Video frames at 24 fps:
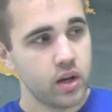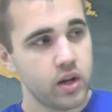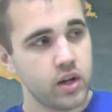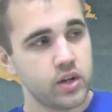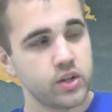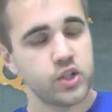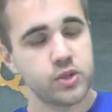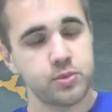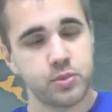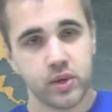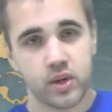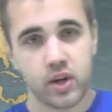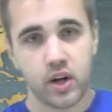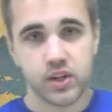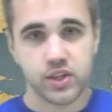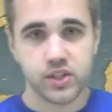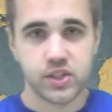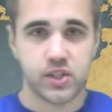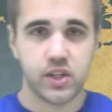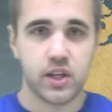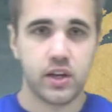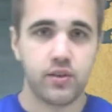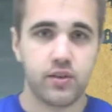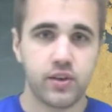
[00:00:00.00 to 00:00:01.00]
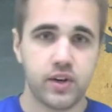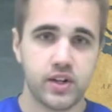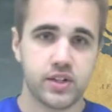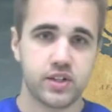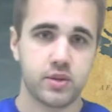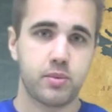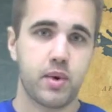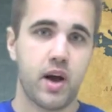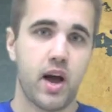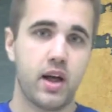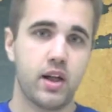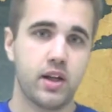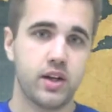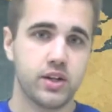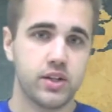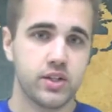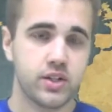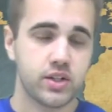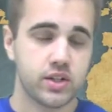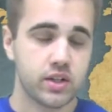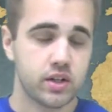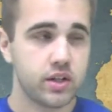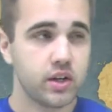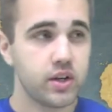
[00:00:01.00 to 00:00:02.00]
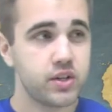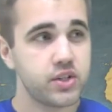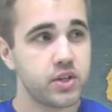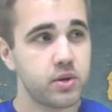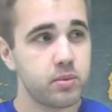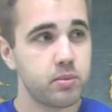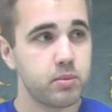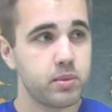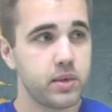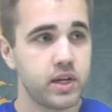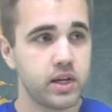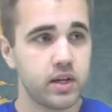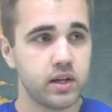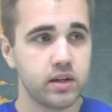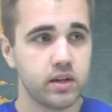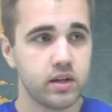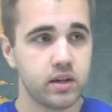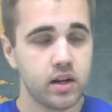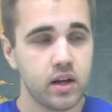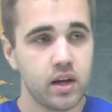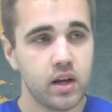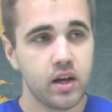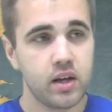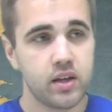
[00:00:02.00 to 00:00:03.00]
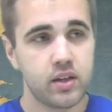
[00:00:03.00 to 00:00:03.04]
Just because slavery is abolished doesn't mean